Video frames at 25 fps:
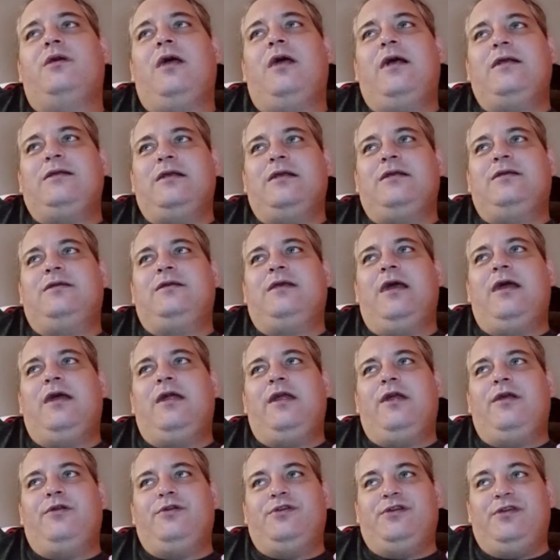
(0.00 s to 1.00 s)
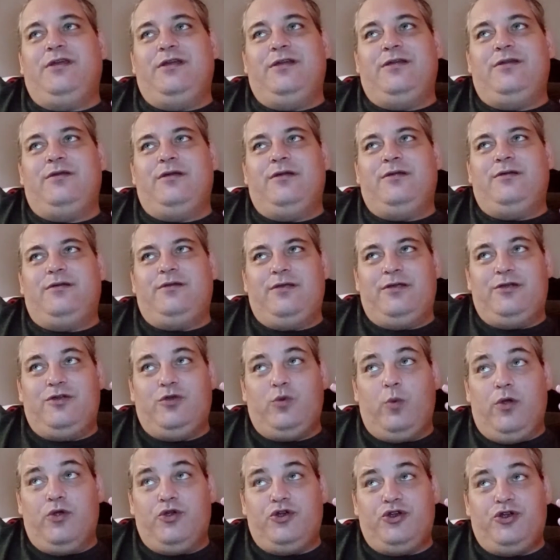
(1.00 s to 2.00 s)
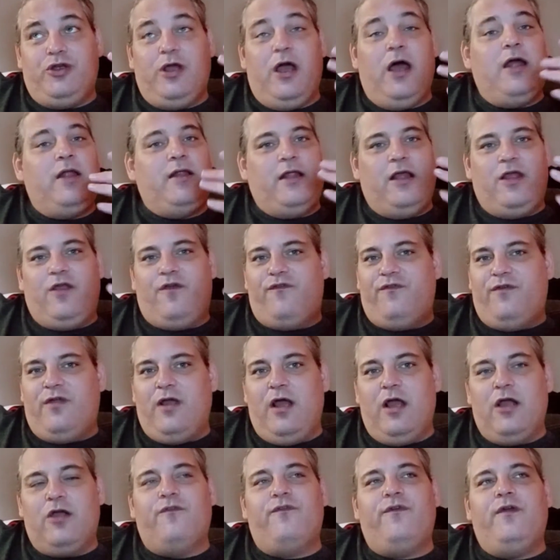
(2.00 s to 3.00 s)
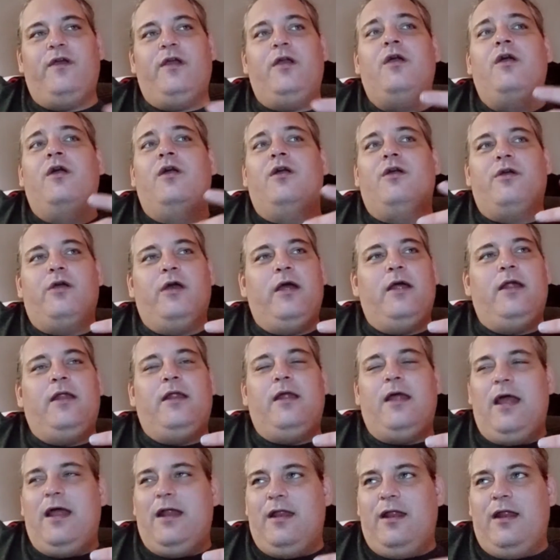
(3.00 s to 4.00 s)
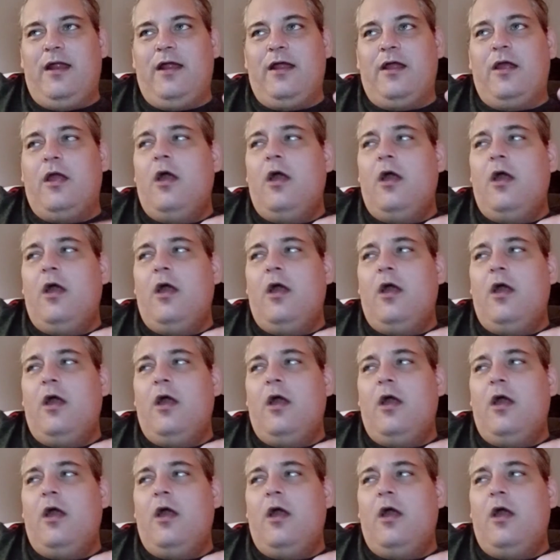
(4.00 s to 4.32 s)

as I say, it's it's it's, it's well shot, nice photography, good editing,